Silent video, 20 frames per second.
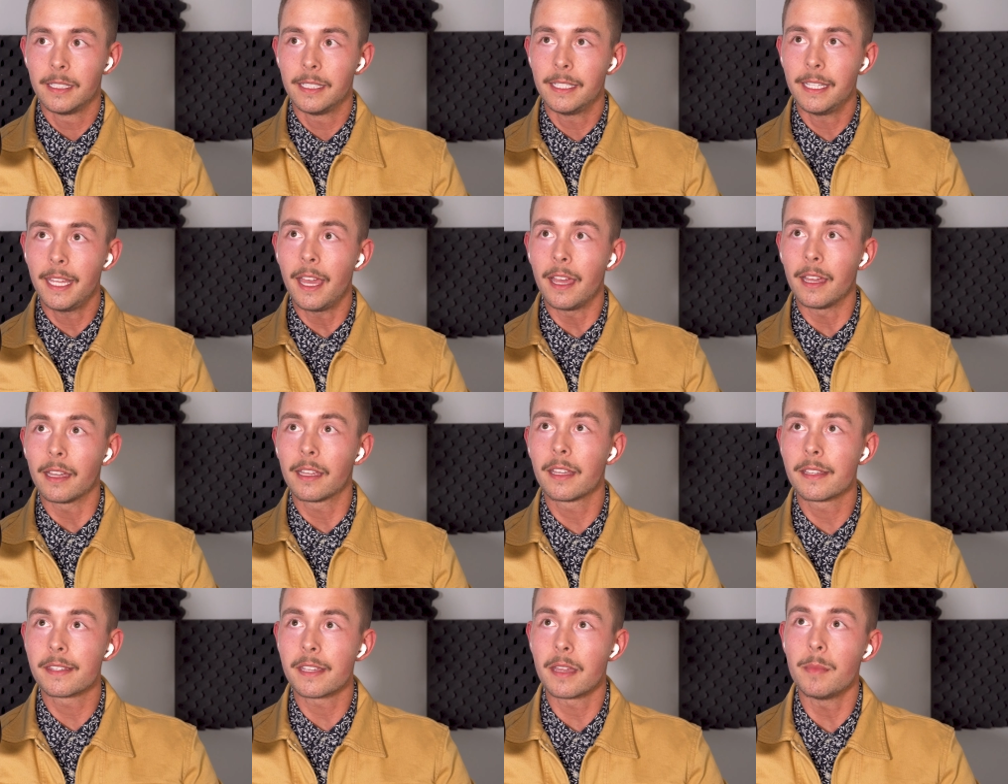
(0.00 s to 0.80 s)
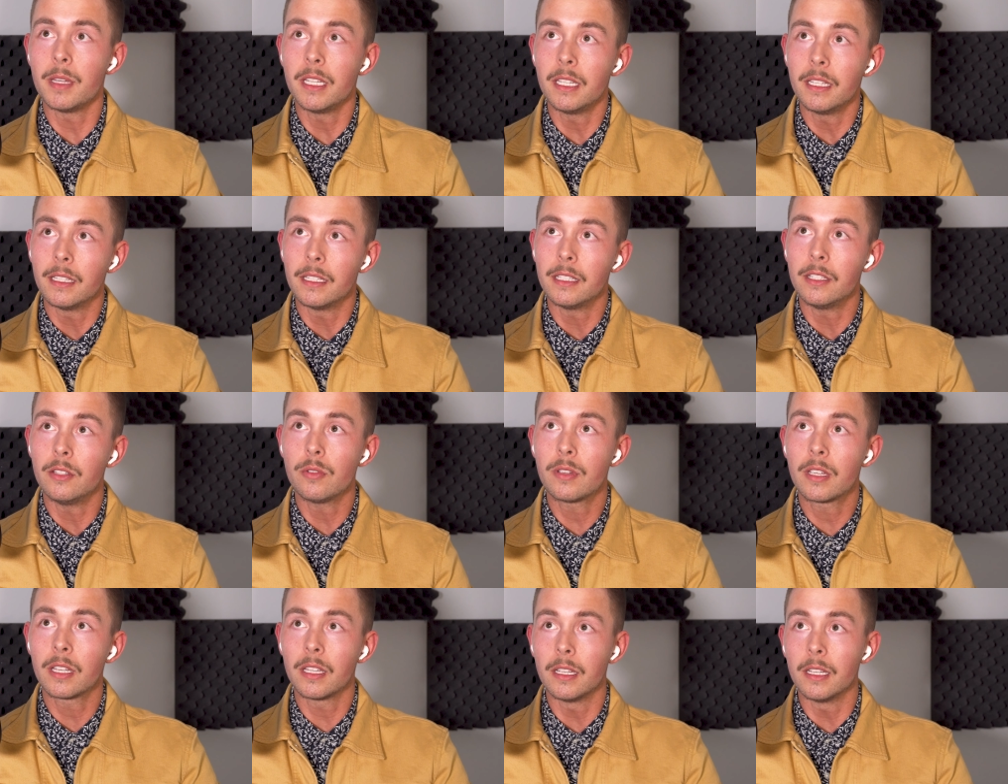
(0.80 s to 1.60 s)
Yeah, because I mean,
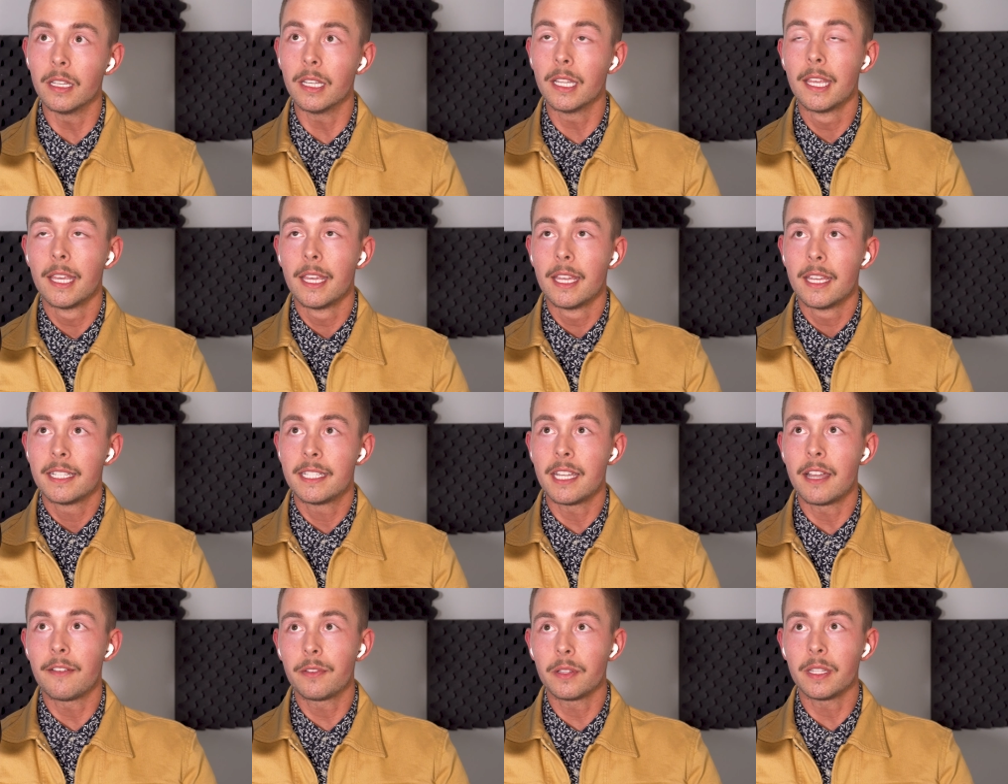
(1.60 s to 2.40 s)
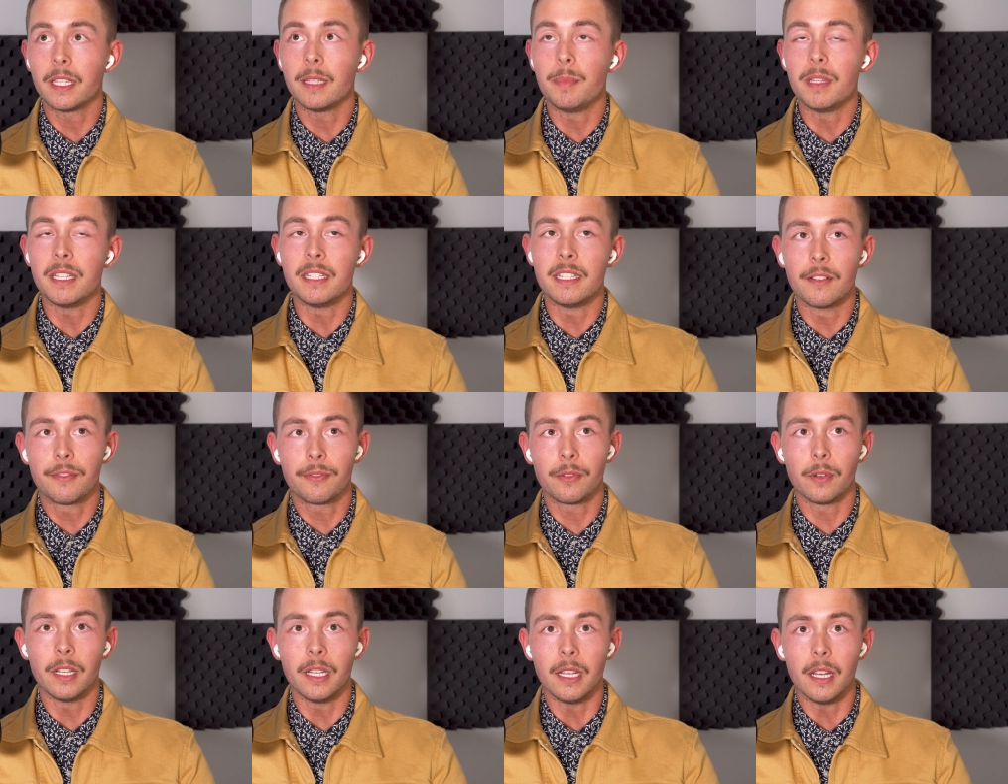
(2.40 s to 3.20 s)
you can definitely be
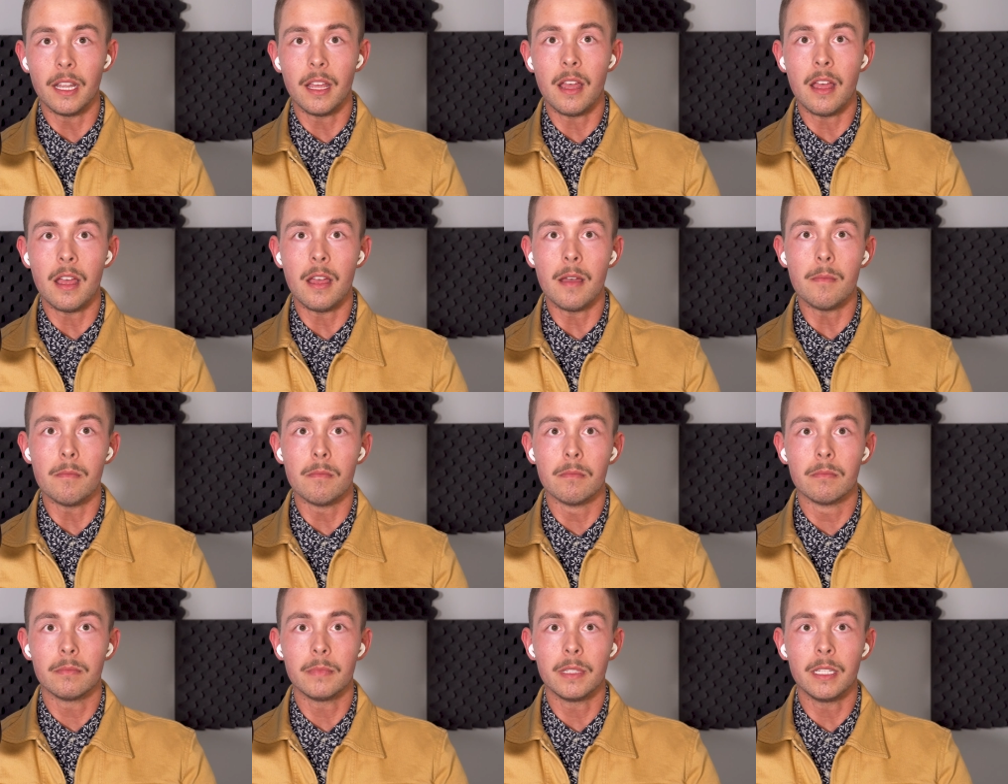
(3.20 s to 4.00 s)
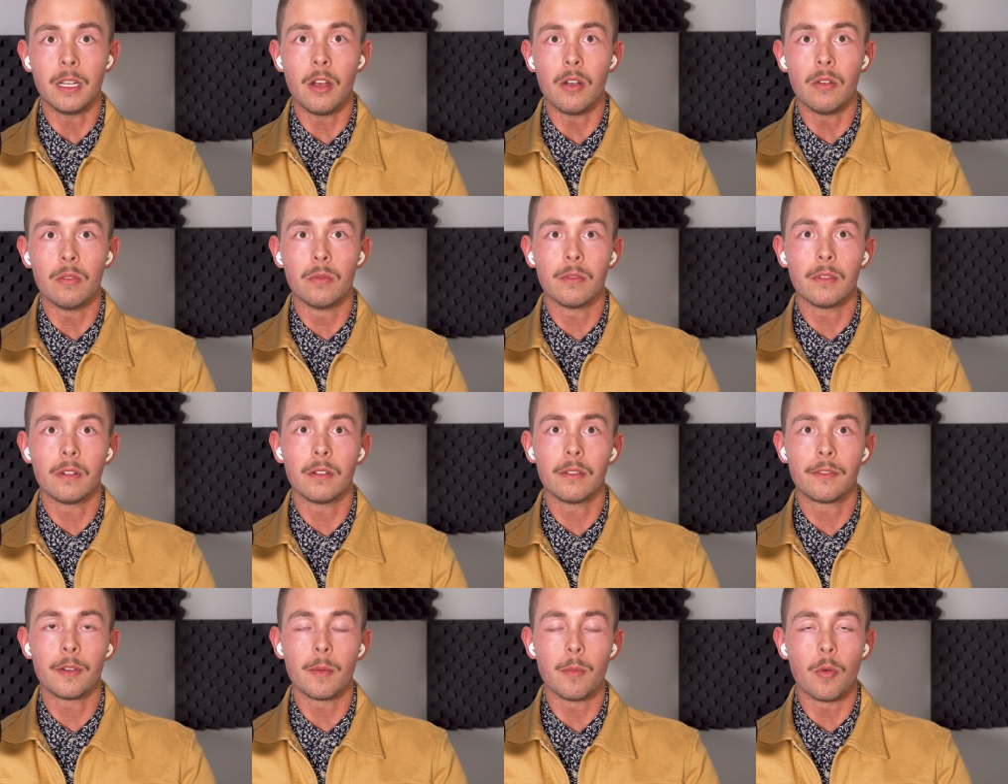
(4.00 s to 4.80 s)
different,
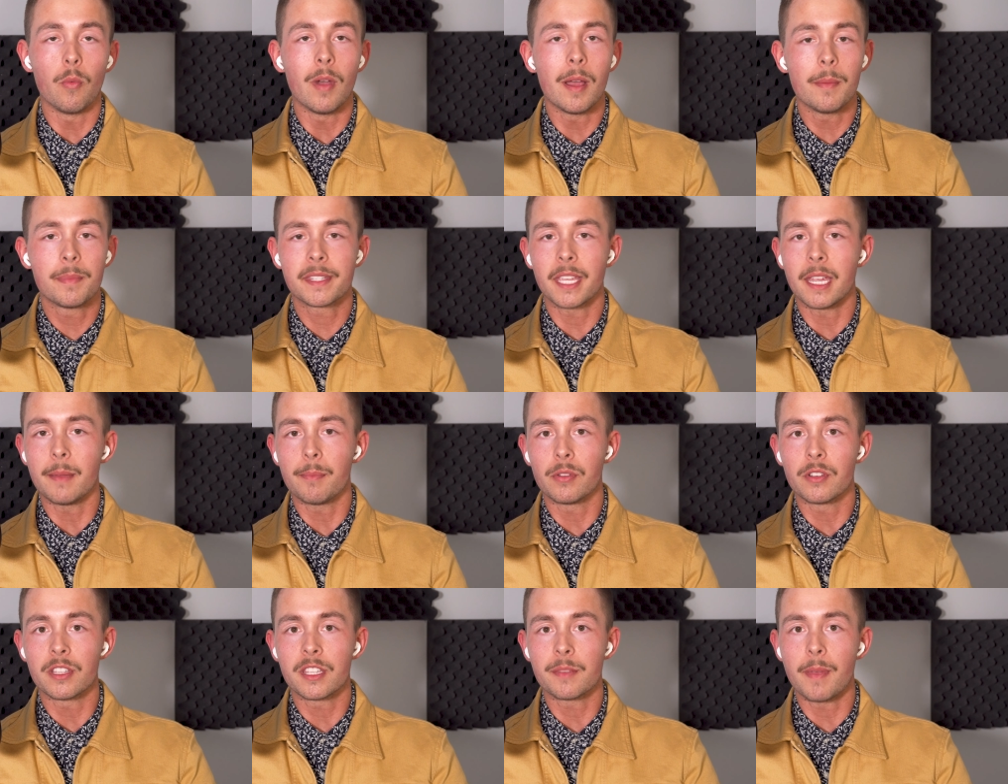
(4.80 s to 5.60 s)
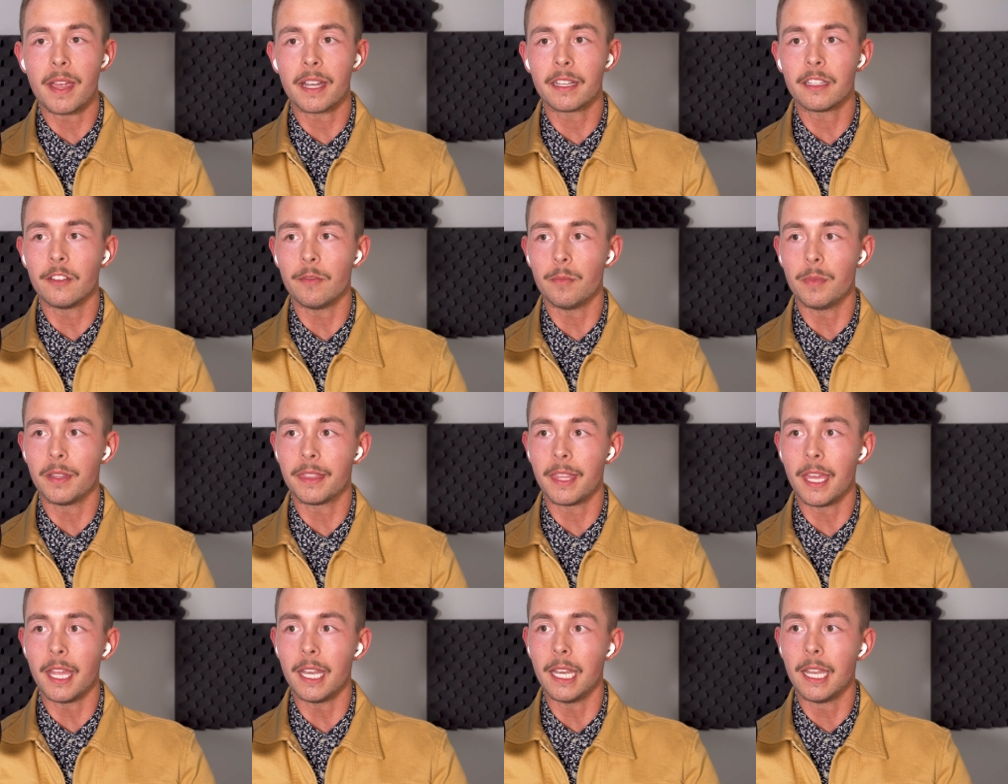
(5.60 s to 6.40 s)
from a website perspective, but
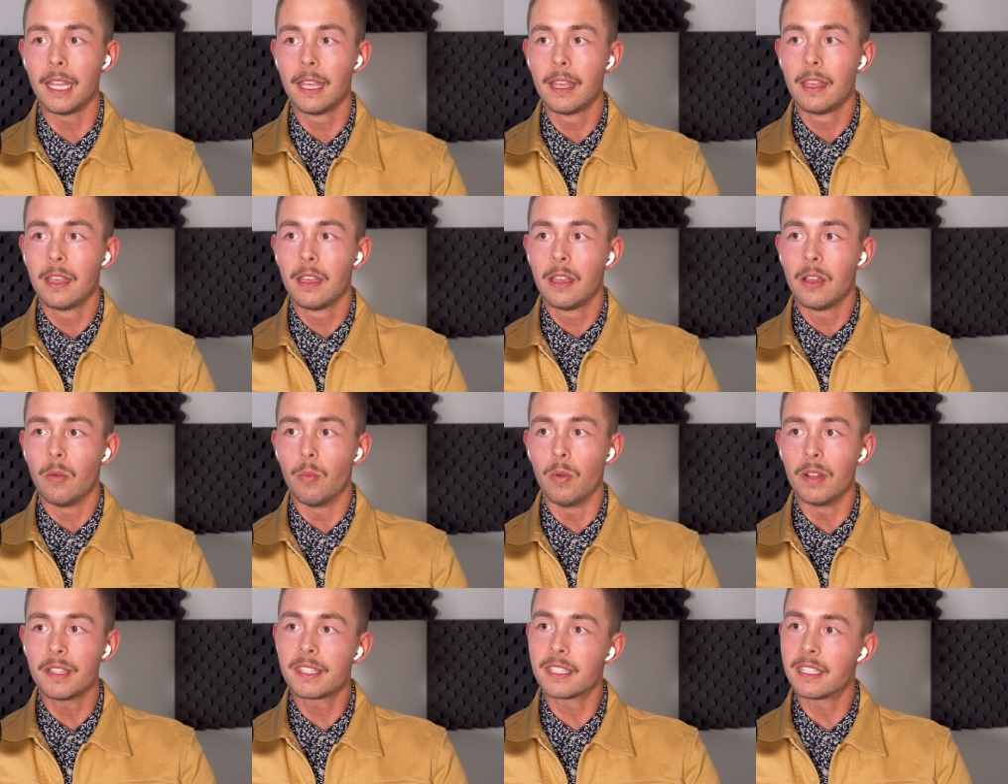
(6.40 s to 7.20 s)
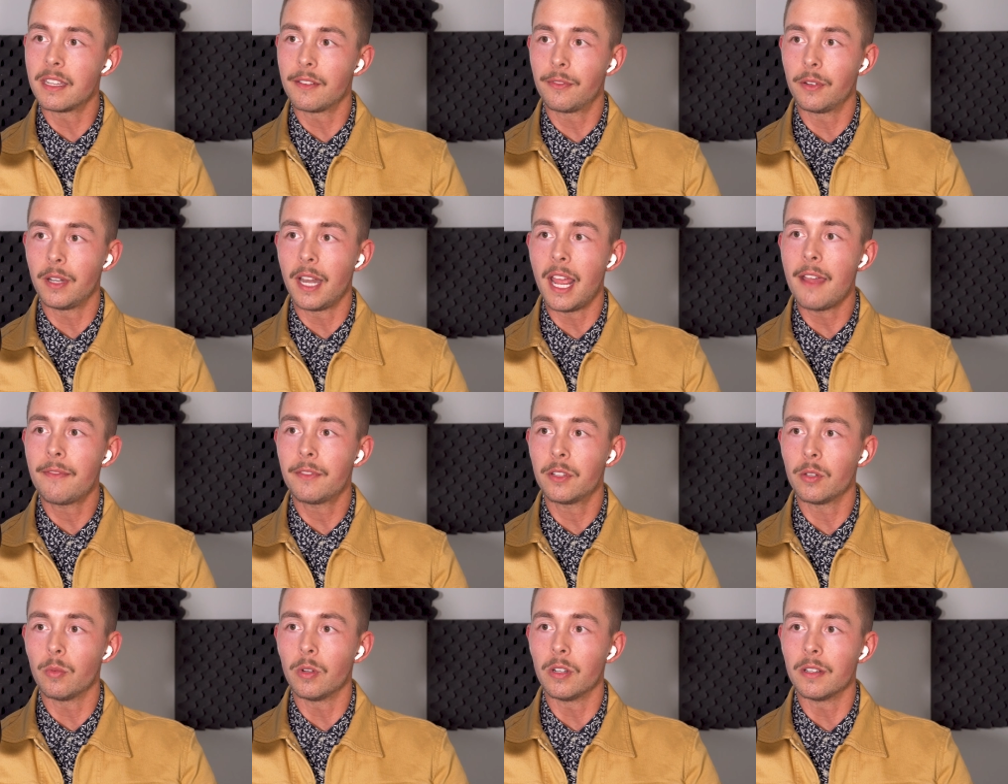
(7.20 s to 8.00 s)
then what's different
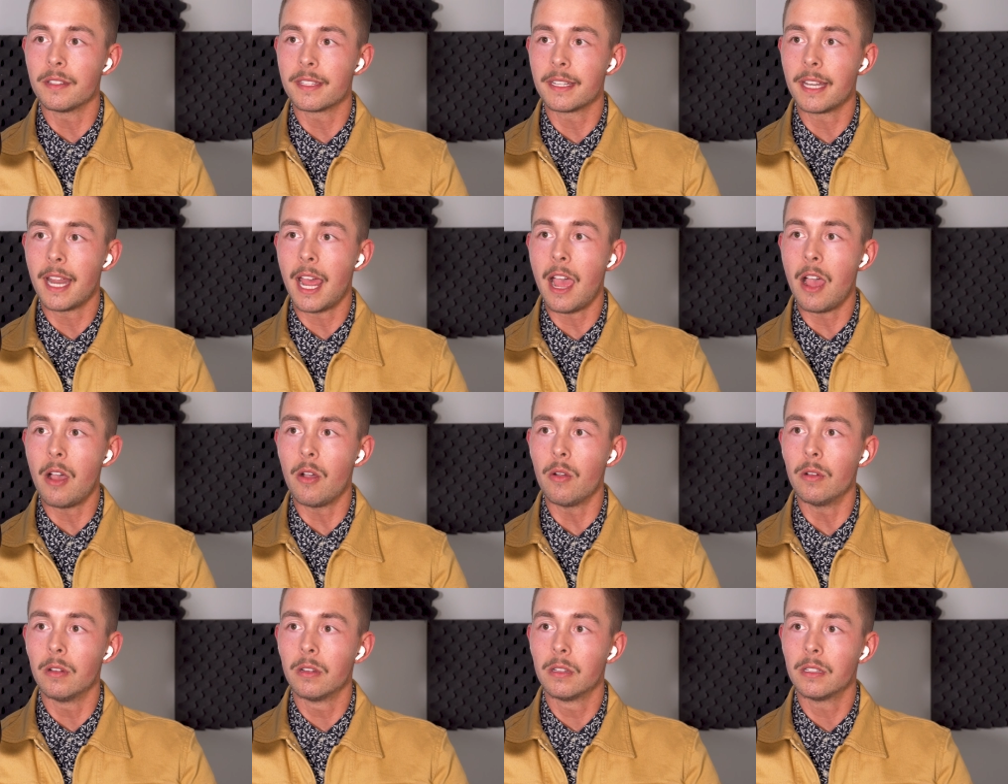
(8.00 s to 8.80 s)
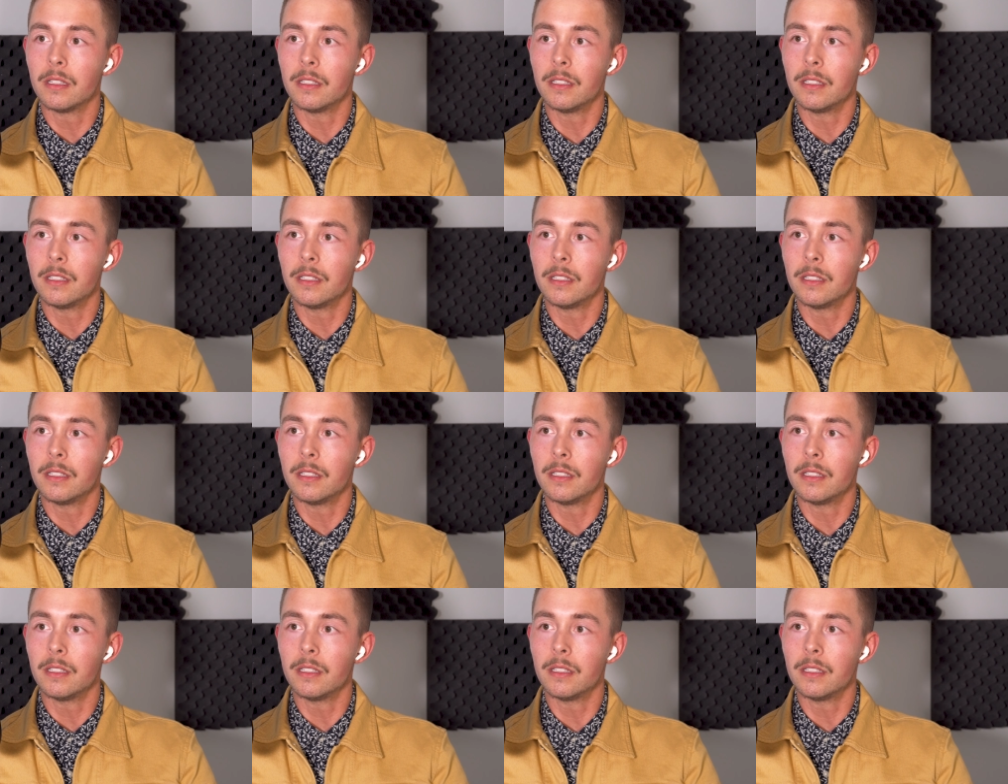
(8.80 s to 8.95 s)
afterwards, and how